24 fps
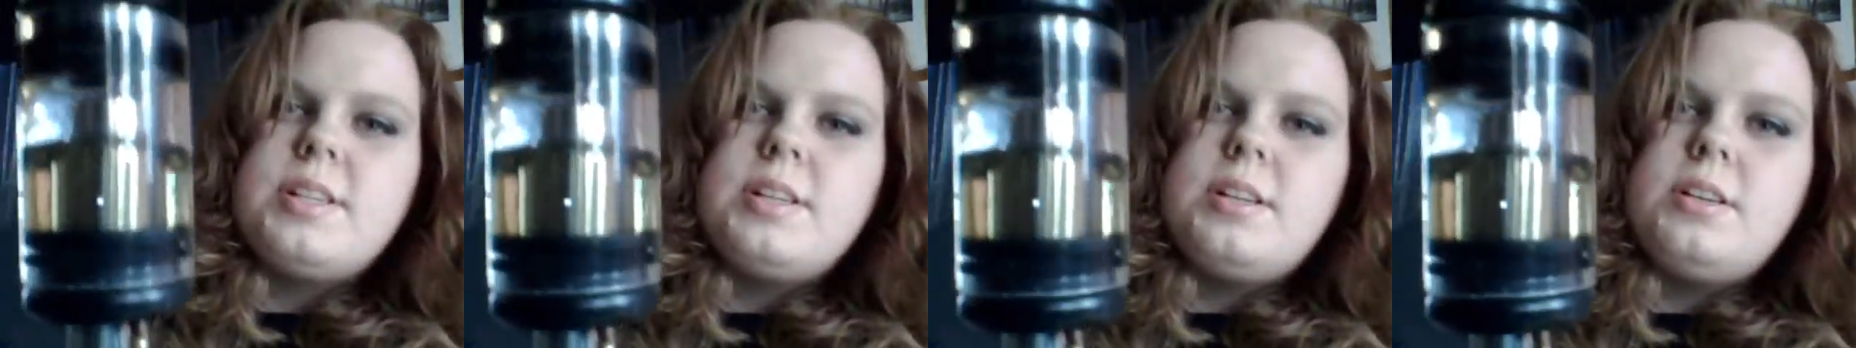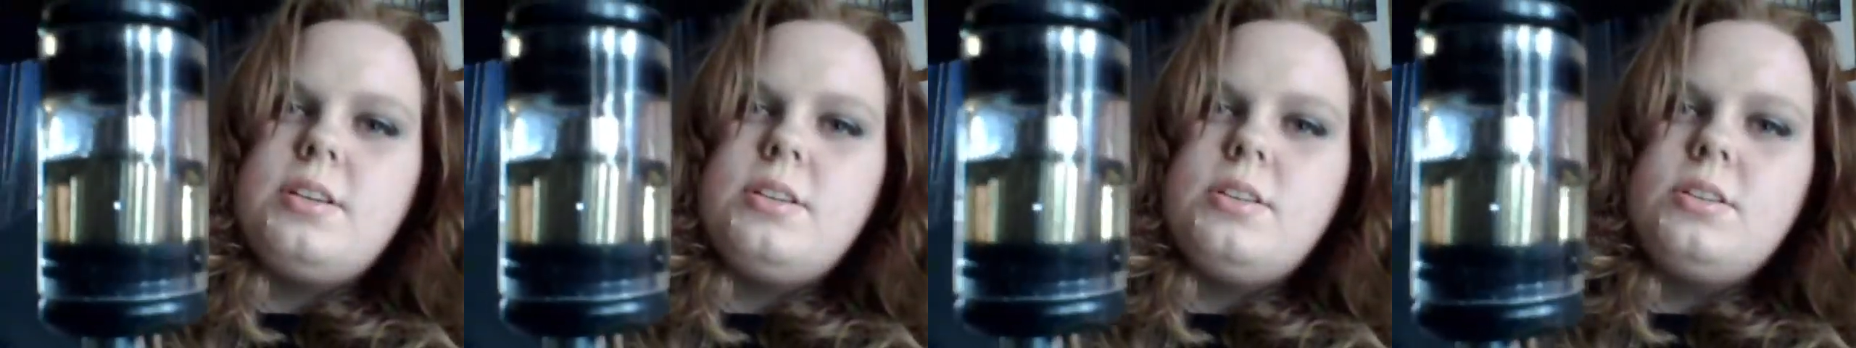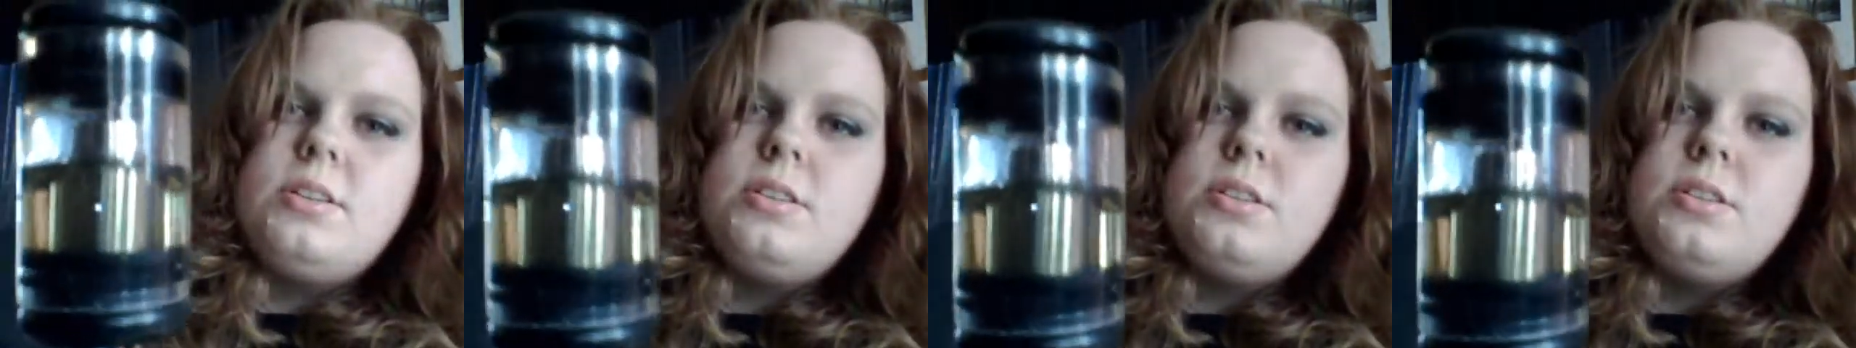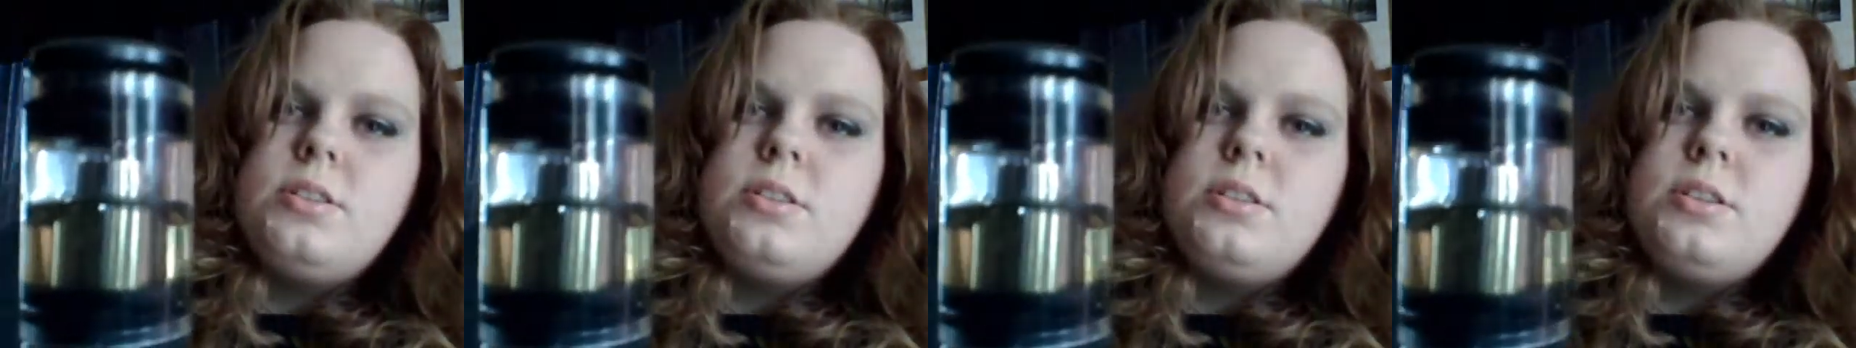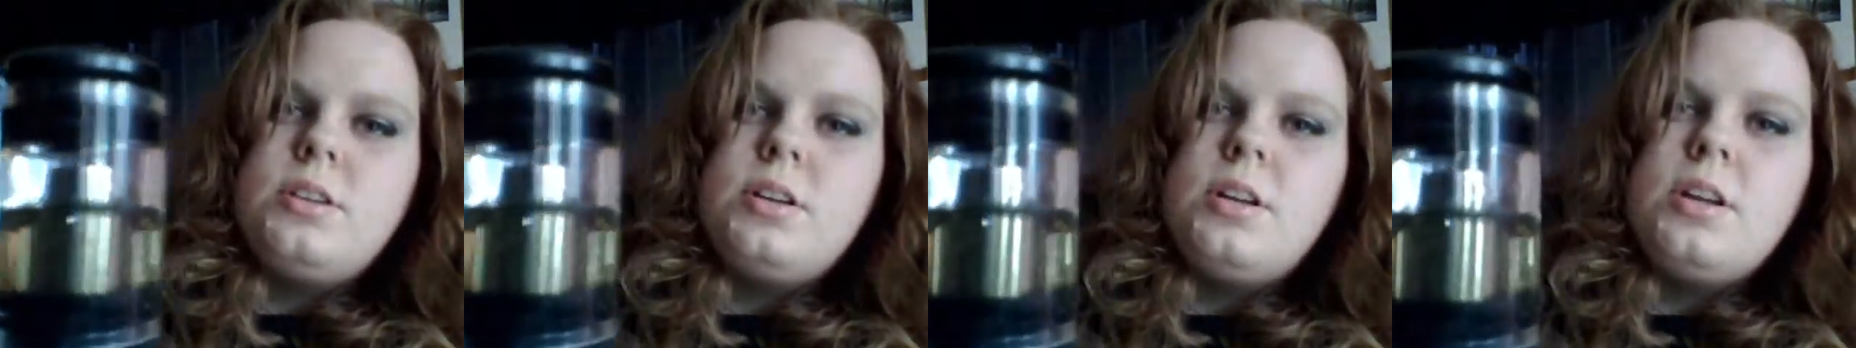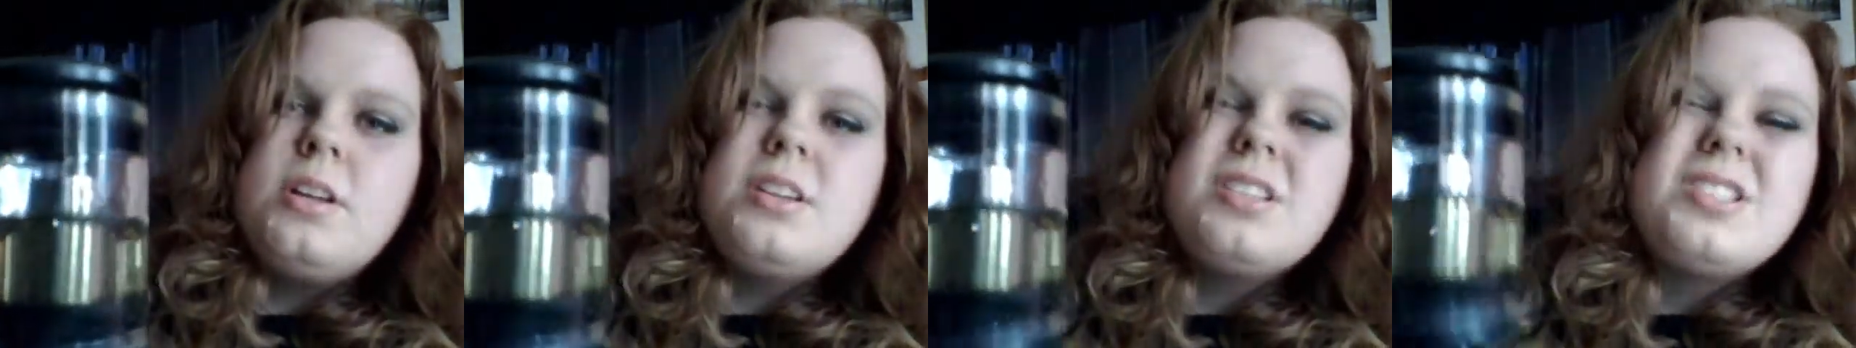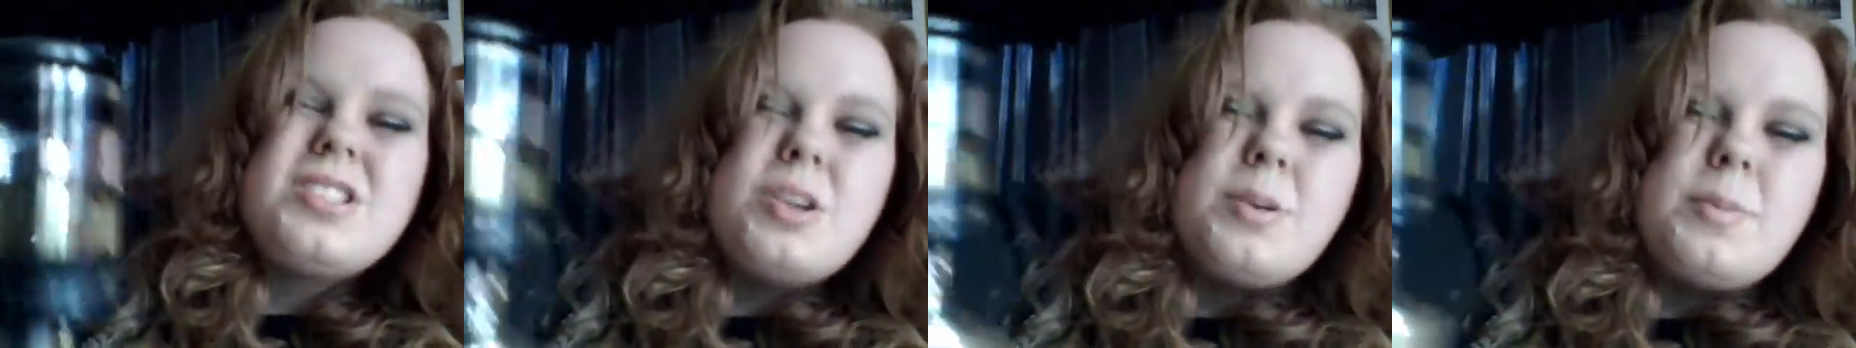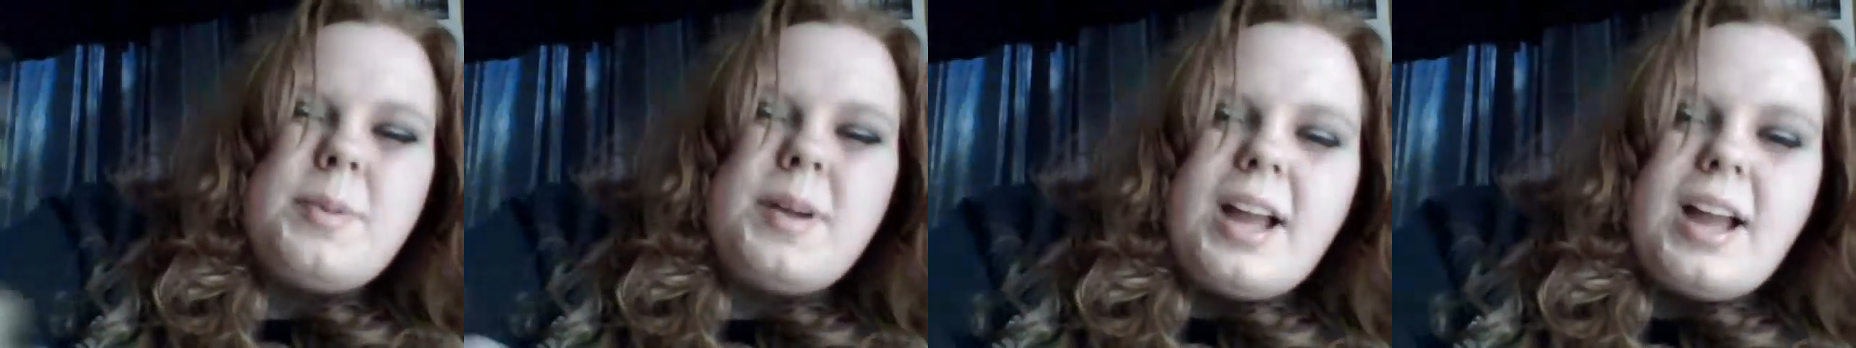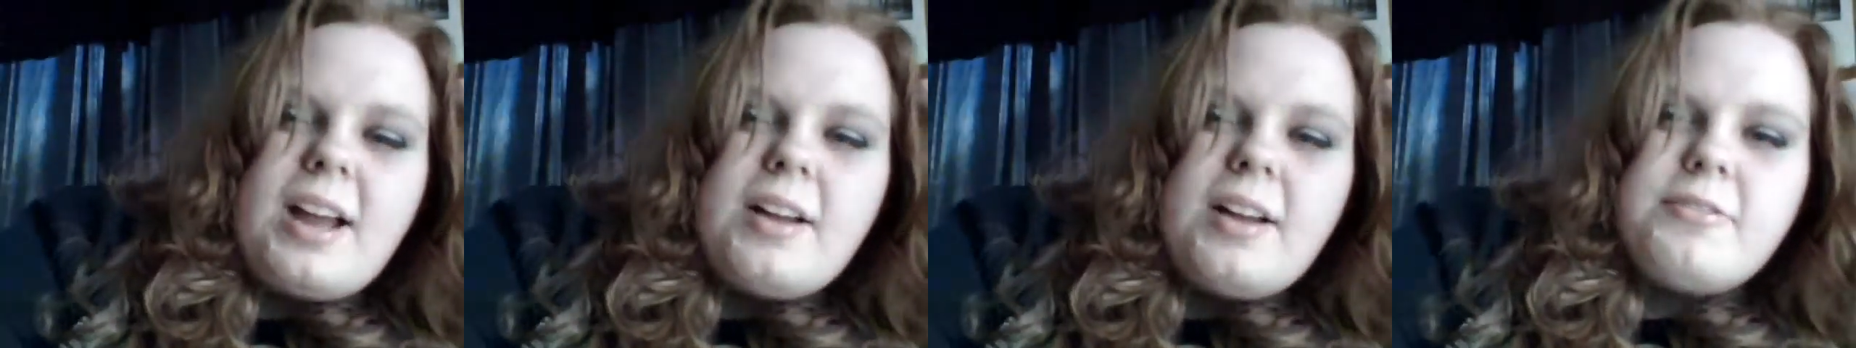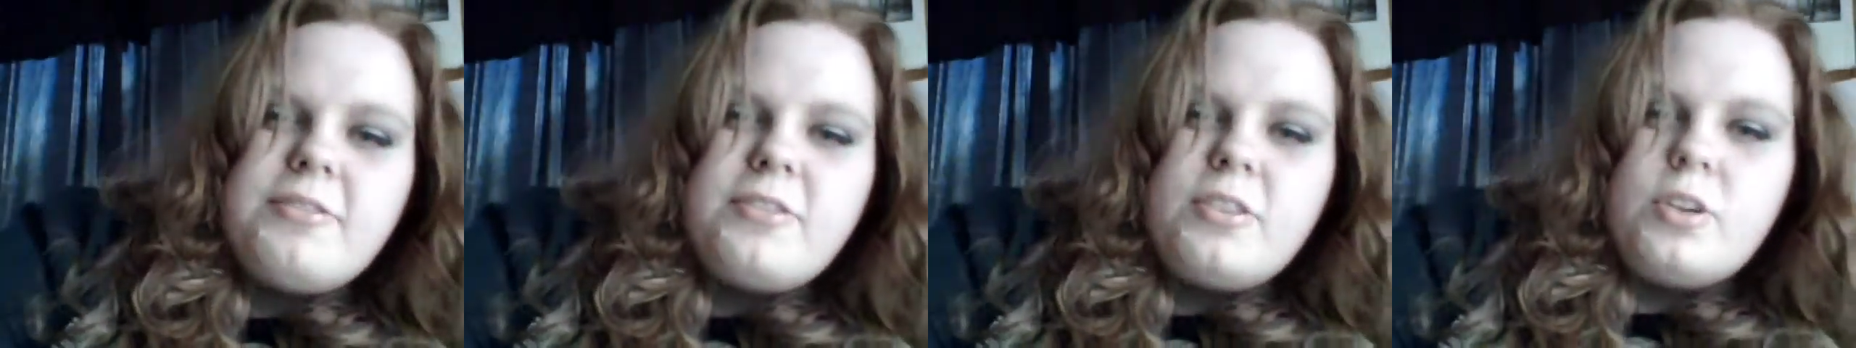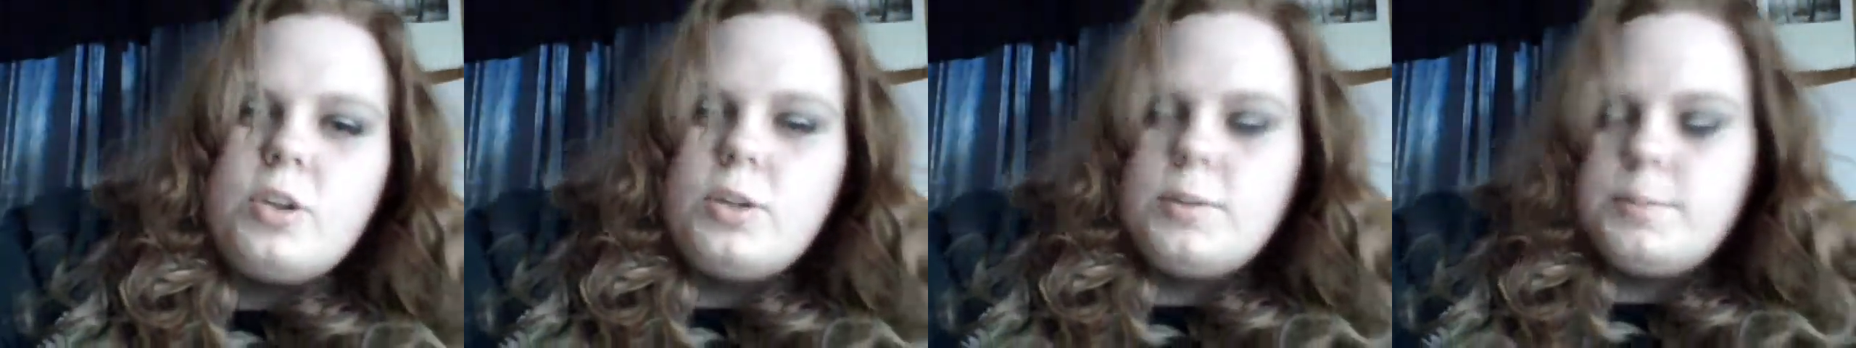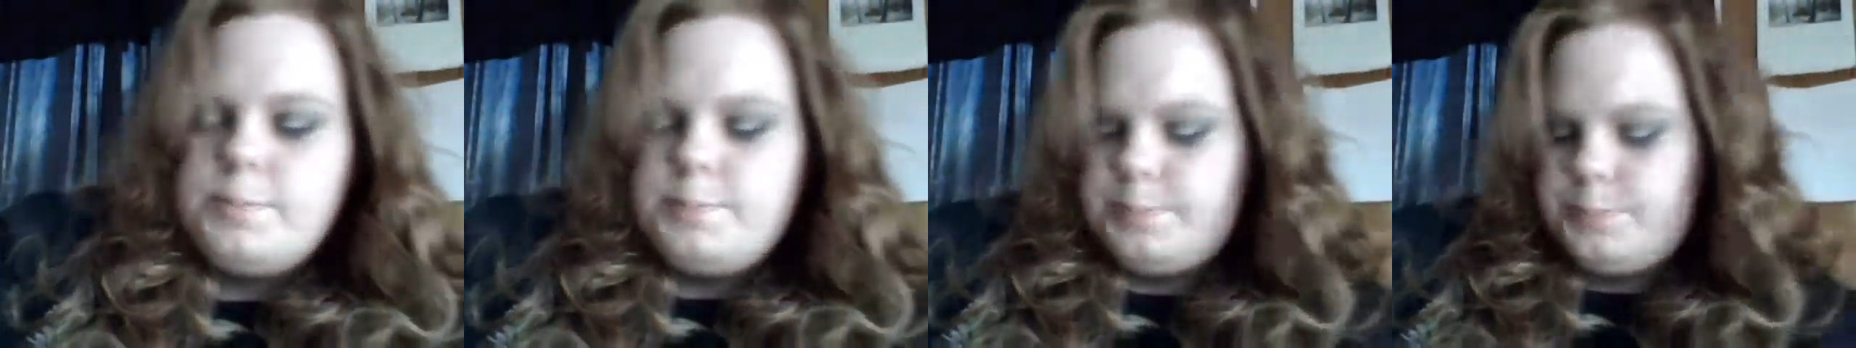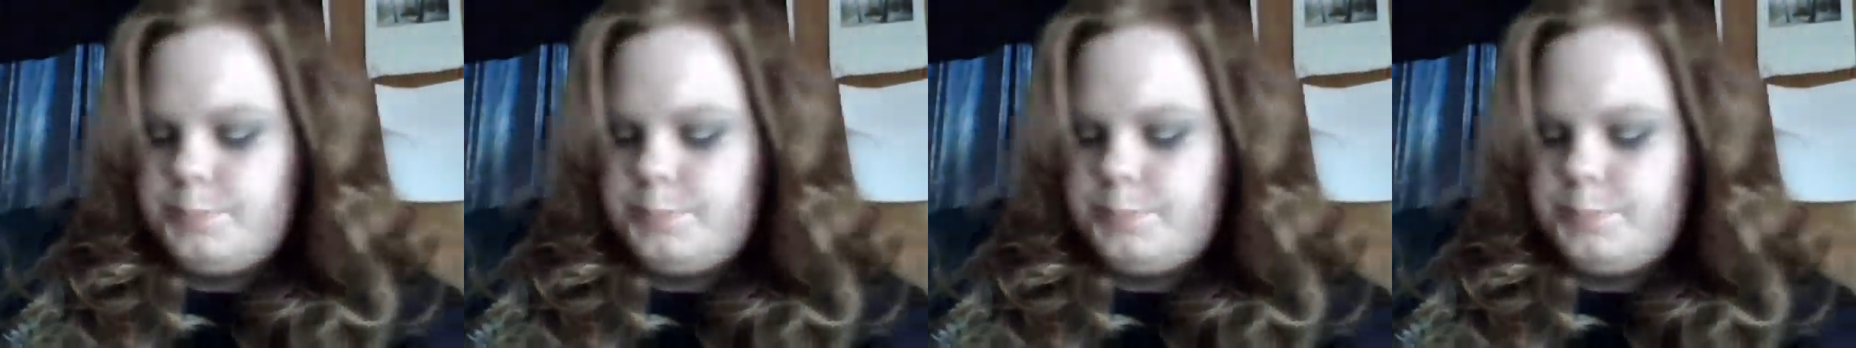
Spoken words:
in? So about half full.